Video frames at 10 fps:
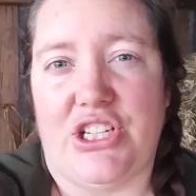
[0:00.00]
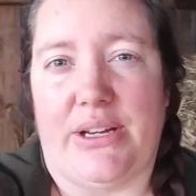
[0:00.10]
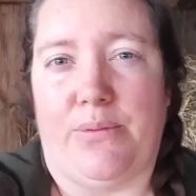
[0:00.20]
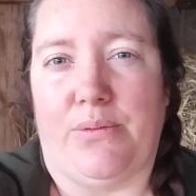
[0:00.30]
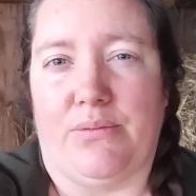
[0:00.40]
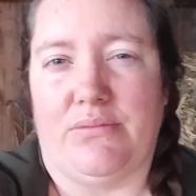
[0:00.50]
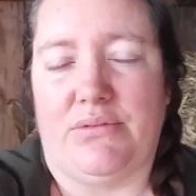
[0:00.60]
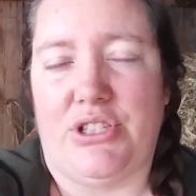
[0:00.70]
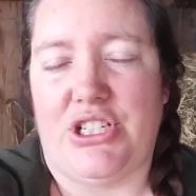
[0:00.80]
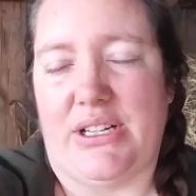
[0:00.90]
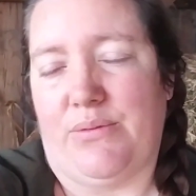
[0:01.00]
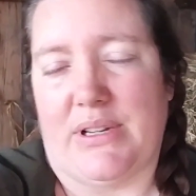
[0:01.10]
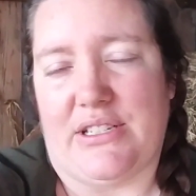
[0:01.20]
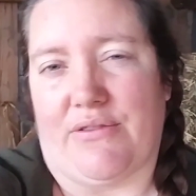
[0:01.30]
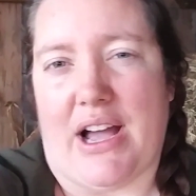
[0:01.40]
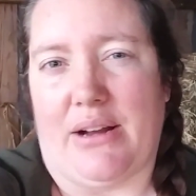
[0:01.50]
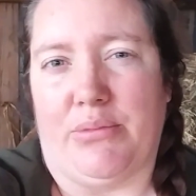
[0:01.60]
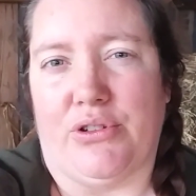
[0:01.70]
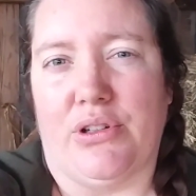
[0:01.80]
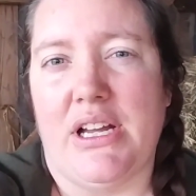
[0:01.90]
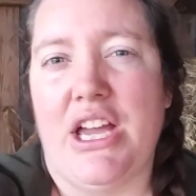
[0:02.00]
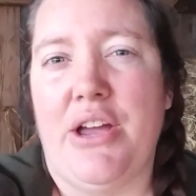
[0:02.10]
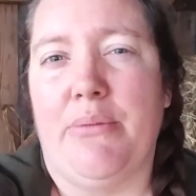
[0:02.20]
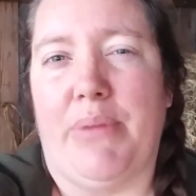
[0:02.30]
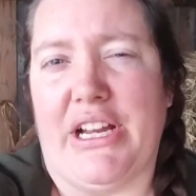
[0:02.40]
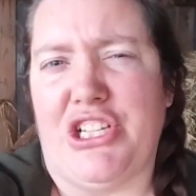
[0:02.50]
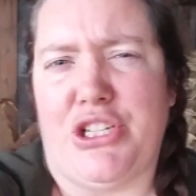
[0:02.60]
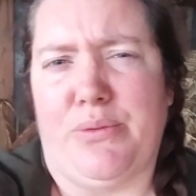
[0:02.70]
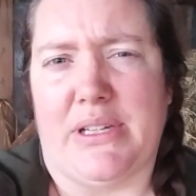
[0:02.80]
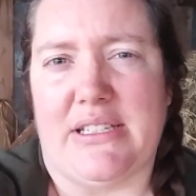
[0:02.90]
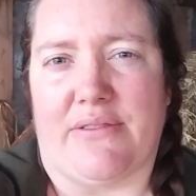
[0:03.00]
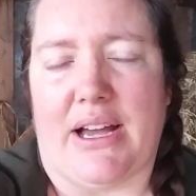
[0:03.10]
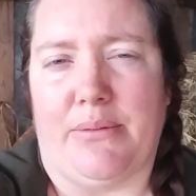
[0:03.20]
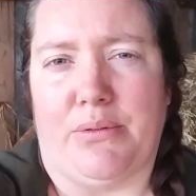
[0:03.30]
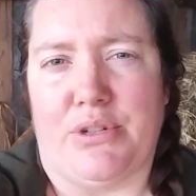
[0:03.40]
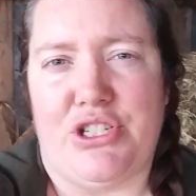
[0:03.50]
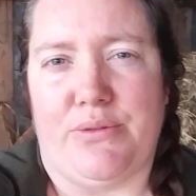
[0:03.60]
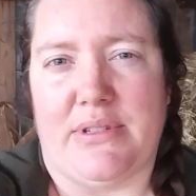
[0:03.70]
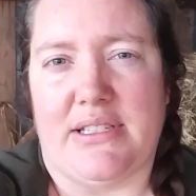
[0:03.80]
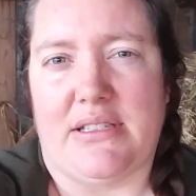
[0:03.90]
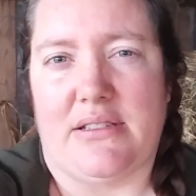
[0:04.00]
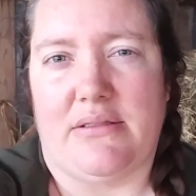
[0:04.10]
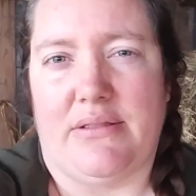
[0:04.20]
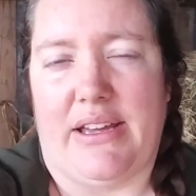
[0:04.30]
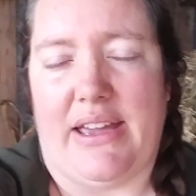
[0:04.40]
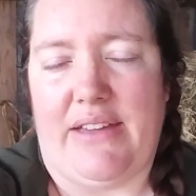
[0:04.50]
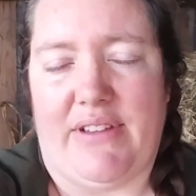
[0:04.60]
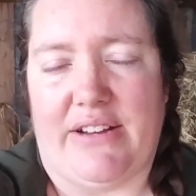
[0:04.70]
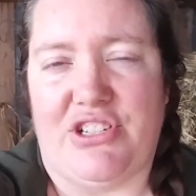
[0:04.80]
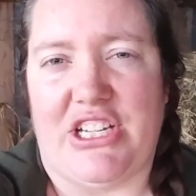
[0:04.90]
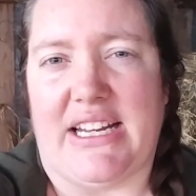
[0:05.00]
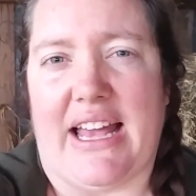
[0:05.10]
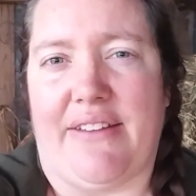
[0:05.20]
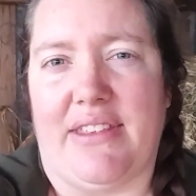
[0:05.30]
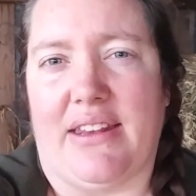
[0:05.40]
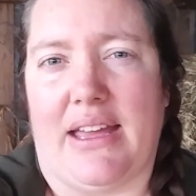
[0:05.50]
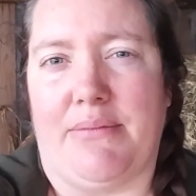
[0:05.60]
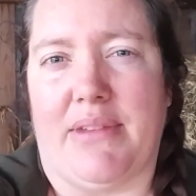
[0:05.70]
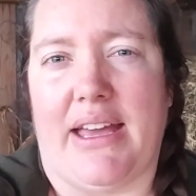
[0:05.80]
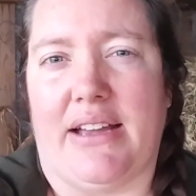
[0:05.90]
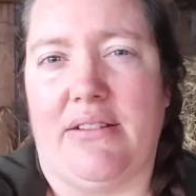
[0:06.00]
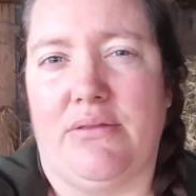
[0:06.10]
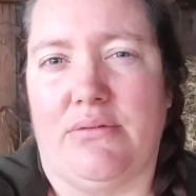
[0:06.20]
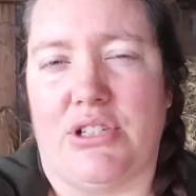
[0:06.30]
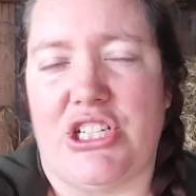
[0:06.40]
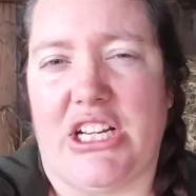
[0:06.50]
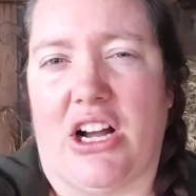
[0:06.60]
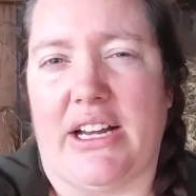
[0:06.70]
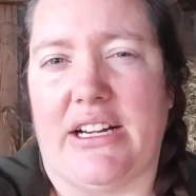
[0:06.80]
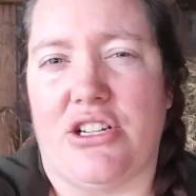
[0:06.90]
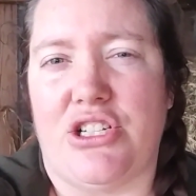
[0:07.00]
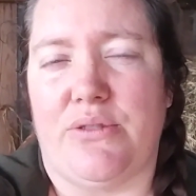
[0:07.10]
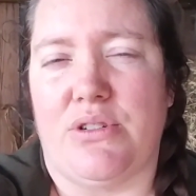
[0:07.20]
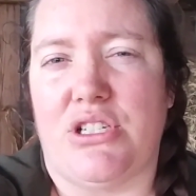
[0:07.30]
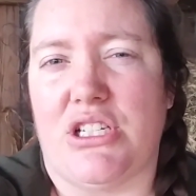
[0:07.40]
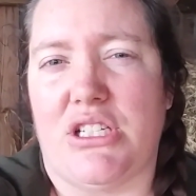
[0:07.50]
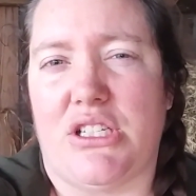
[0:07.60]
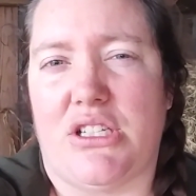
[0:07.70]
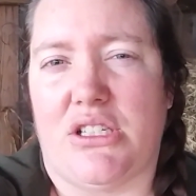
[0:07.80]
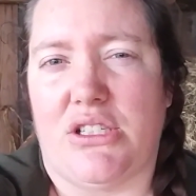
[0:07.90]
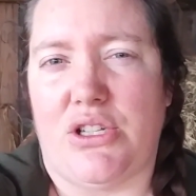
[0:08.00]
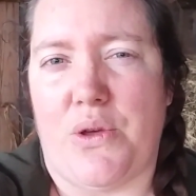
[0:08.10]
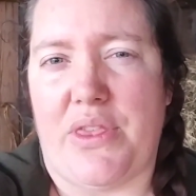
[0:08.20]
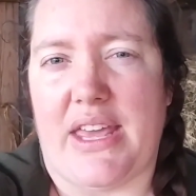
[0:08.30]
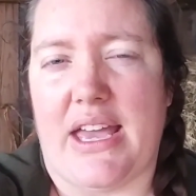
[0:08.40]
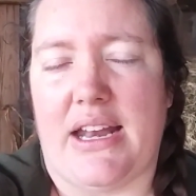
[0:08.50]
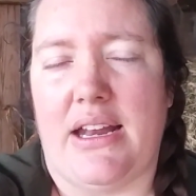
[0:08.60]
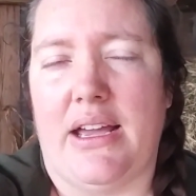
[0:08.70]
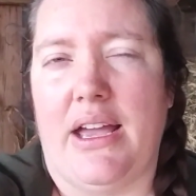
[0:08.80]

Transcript: She wasn't rideable, but she wasn't rideable when she was, even if she didn't have the lame leg when she got here. She was just too thin.